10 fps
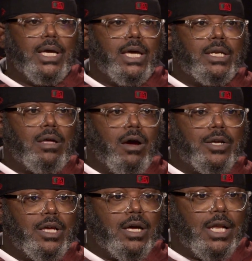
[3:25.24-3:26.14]
and our
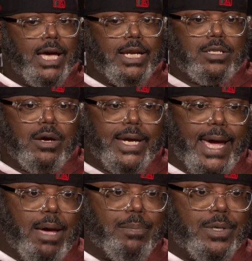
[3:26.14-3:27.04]
young ladies on
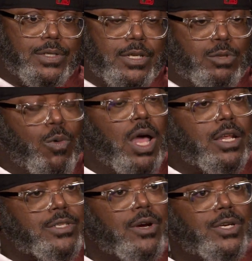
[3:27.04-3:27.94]
campus, as well
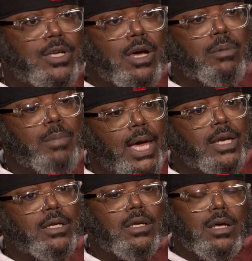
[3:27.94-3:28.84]
as our young men,